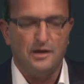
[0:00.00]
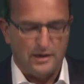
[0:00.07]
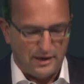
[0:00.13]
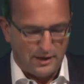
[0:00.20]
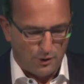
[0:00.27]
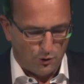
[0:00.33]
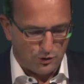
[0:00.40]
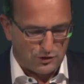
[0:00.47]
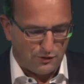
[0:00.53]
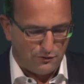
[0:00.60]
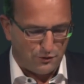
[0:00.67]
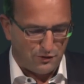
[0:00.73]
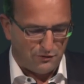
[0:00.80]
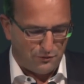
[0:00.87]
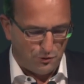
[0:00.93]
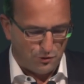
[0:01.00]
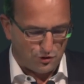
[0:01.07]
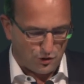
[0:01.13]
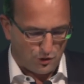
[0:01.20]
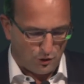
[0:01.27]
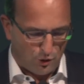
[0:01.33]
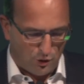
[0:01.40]
and also for the
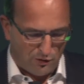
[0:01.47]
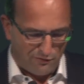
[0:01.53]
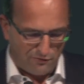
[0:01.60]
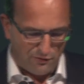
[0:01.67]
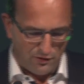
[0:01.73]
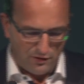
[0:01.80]
future of